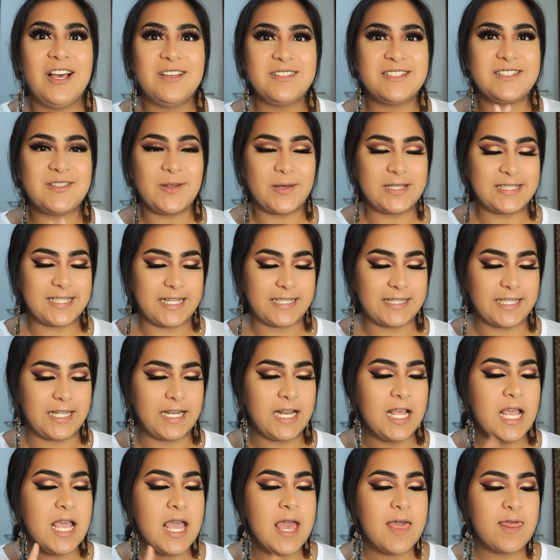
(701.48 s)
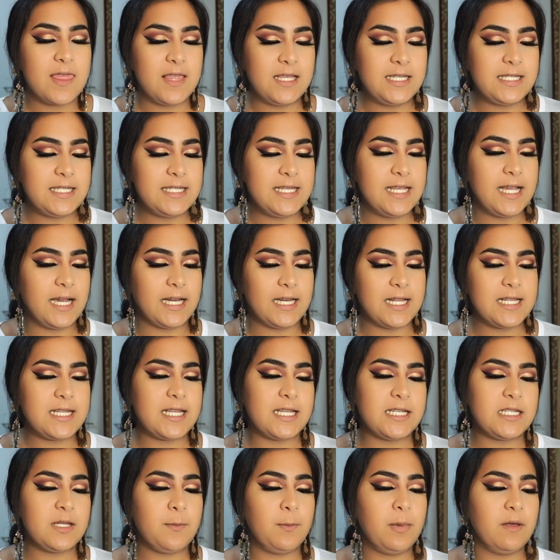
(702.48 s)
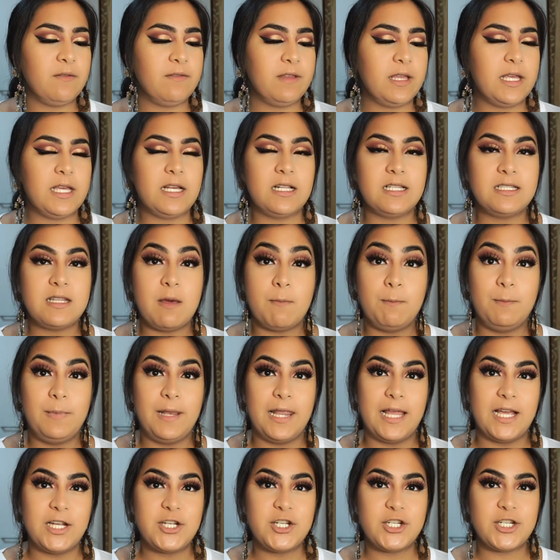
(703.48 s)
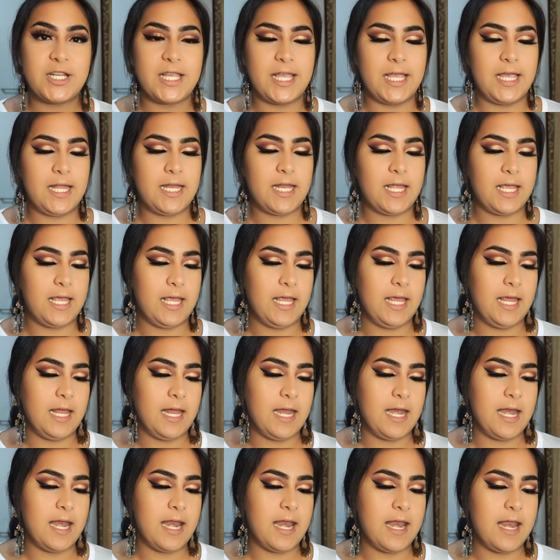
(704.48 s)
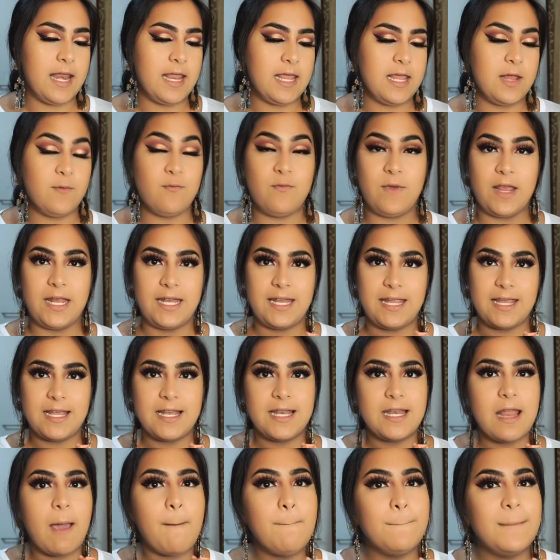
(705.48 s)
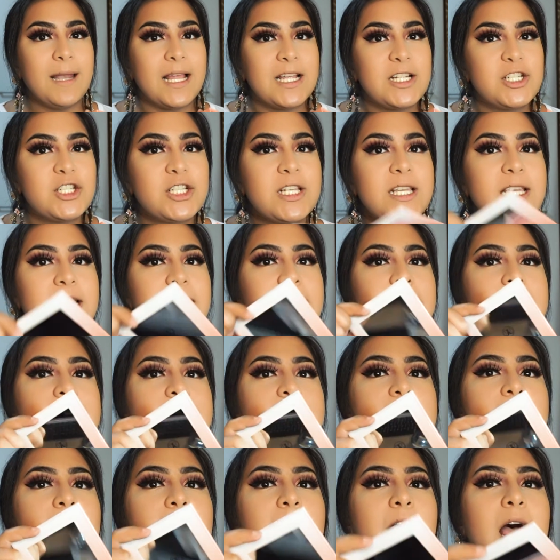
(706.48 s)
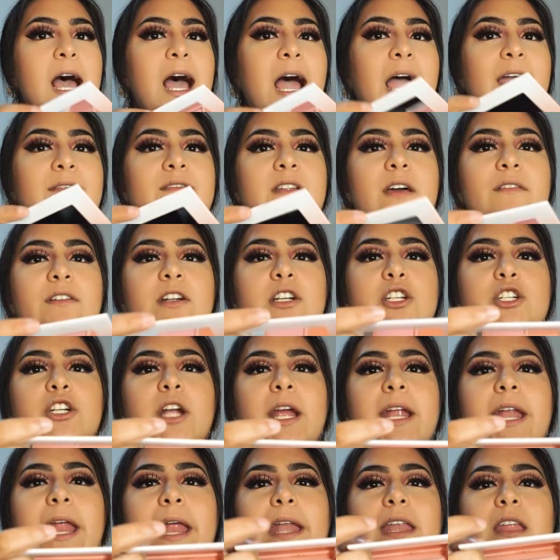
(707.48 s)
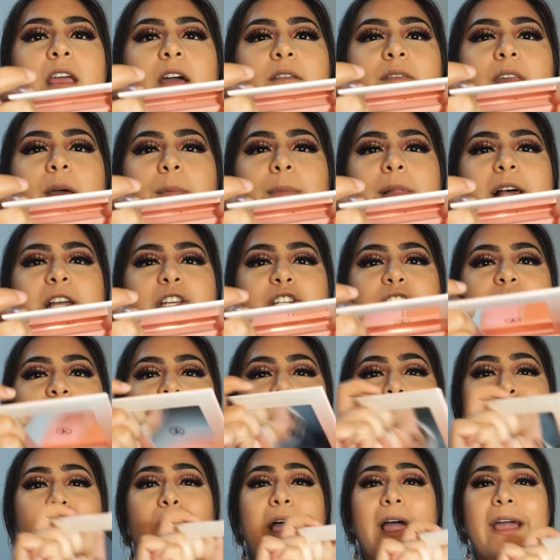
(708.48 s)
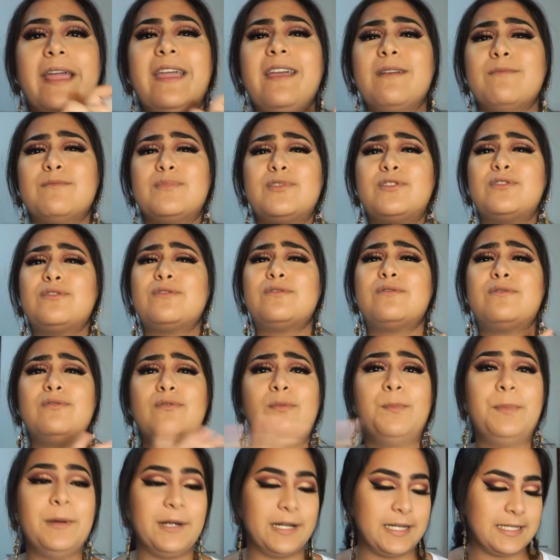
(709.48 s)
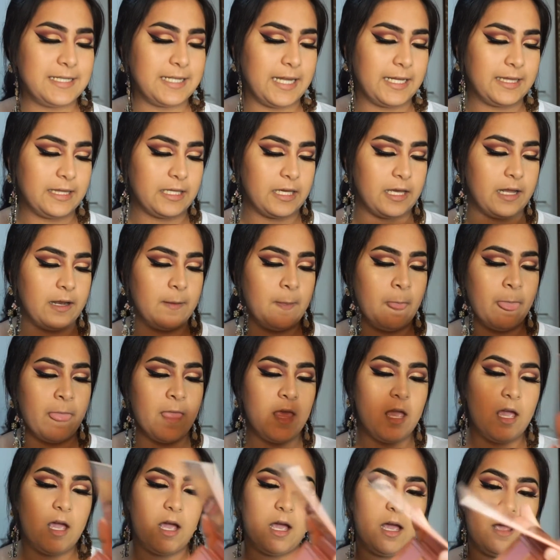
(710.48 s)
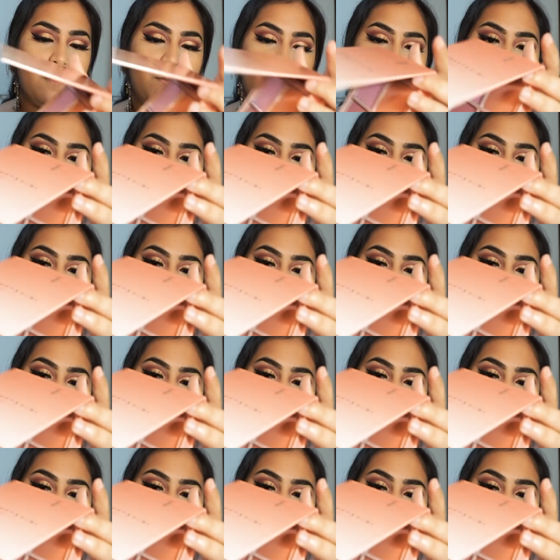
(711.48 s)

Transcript: so excited. This is the Anastasia Beverly Hills Blush Kit in the Radiant Blush Kits. I've never tried any of their blushes, so I am super excited. I'm